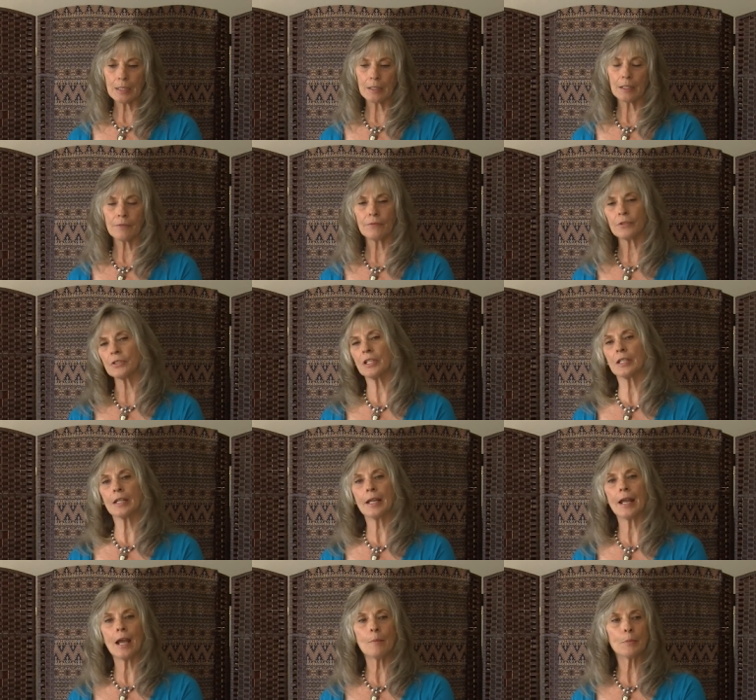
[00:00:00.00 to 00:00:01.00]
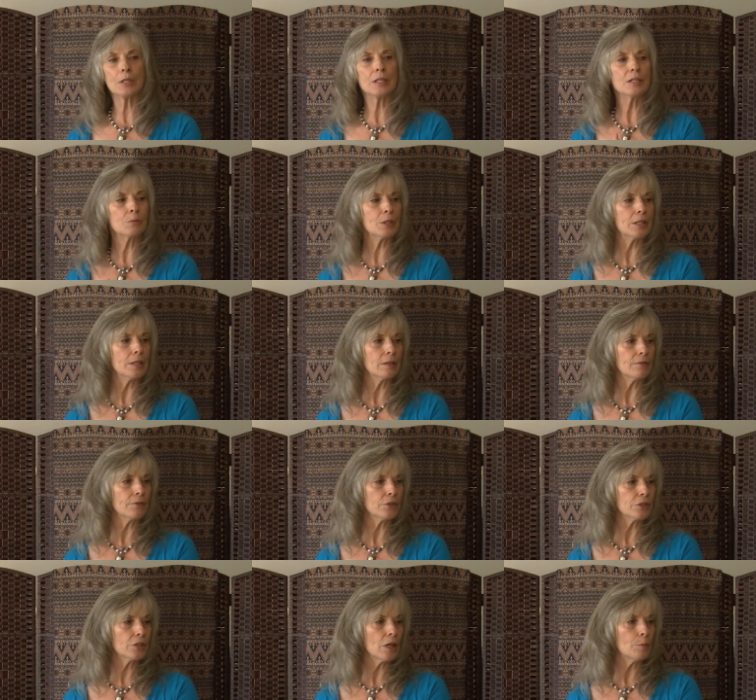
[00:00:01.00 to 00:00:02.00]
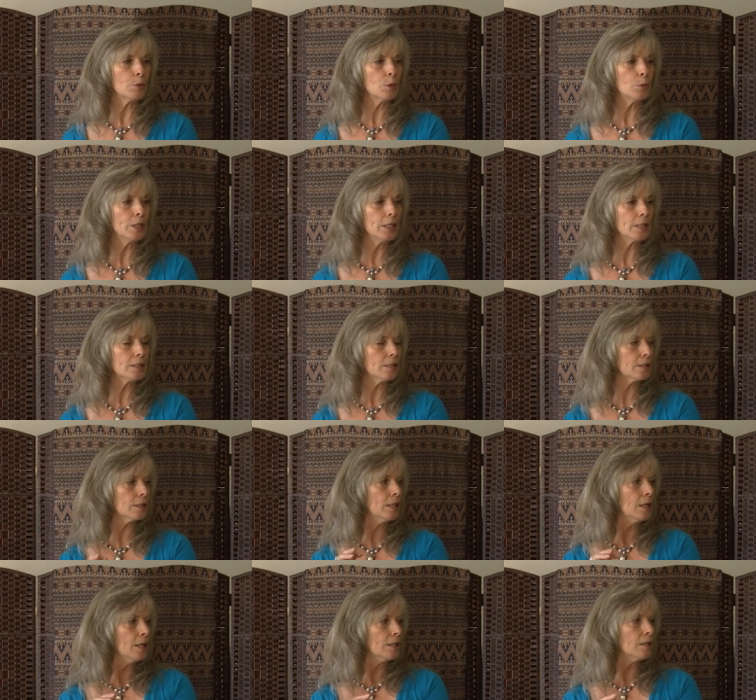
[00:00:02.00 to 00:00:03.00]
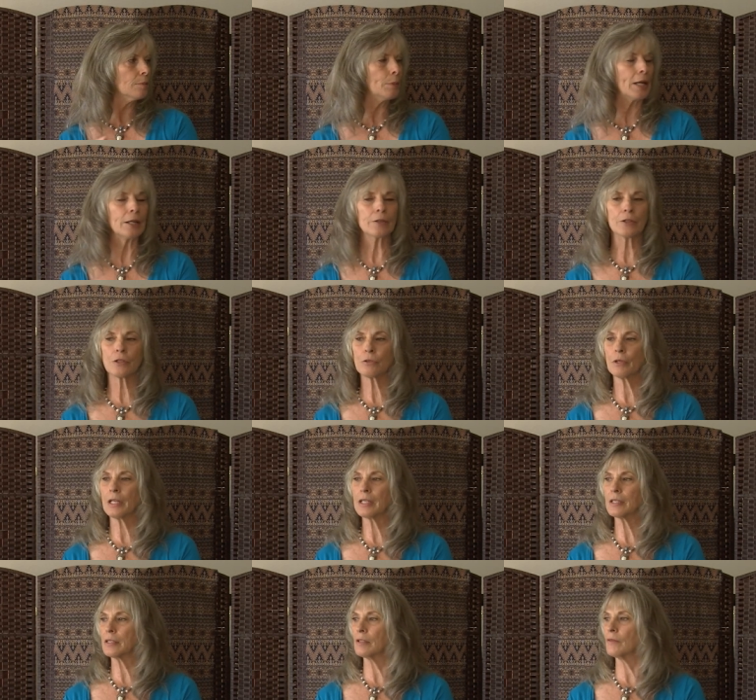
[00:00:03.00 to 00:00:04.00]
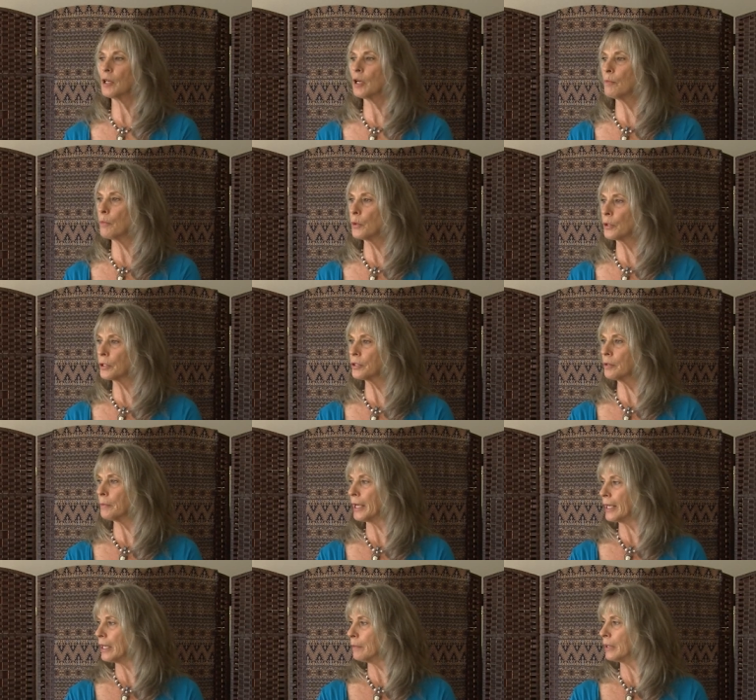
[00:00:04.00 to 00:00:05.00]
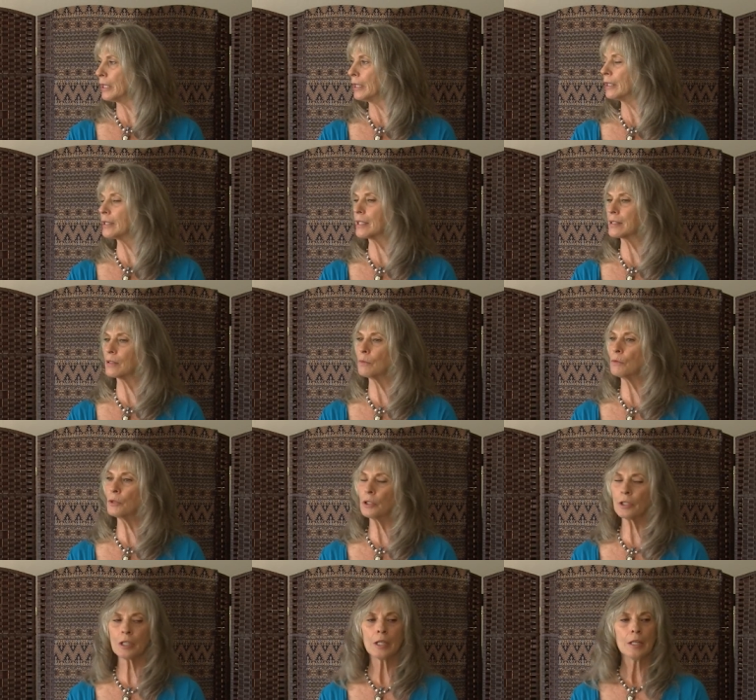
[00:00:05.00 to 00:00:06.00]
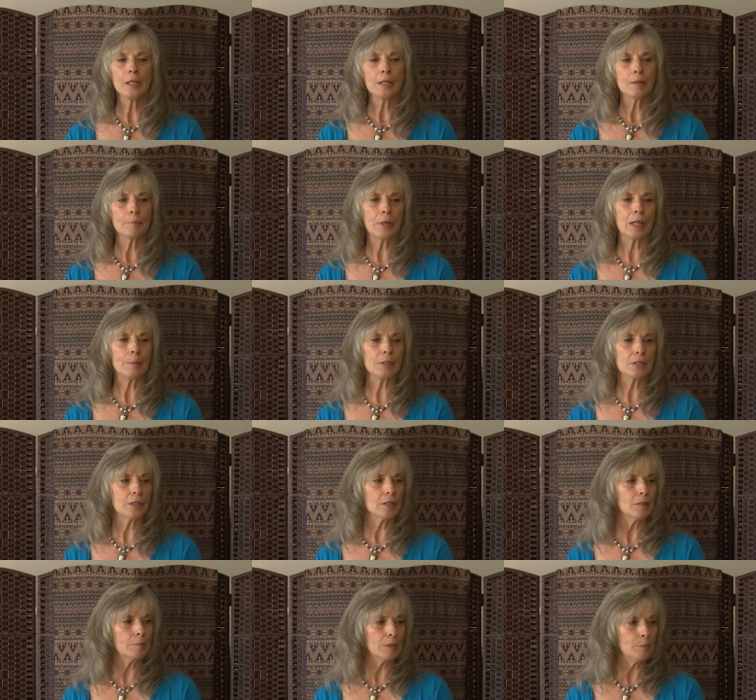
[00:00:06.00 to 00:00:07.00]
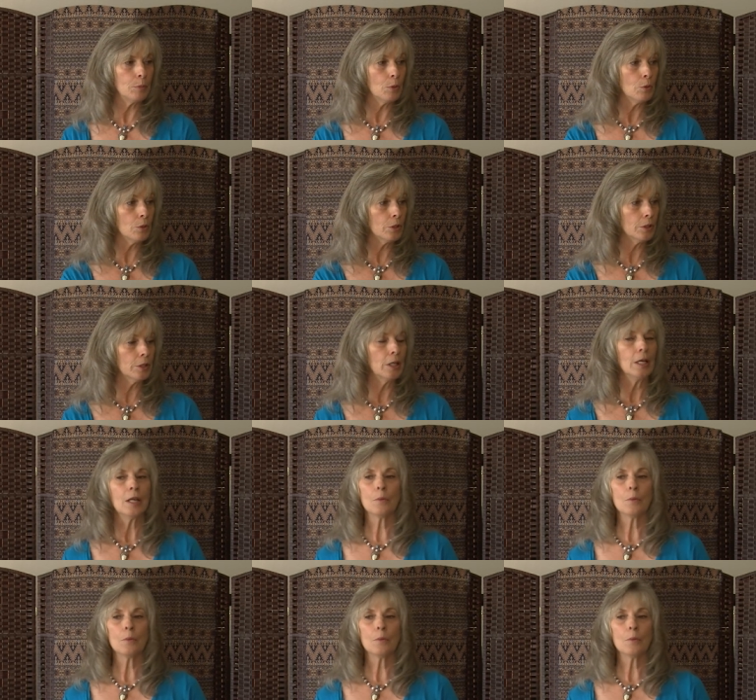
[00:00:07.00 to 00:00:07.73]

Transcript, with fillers: and the first thing that happens within the first couple of weeks is the parent tries to abort the baby, it doesn't work, baby's going to be born.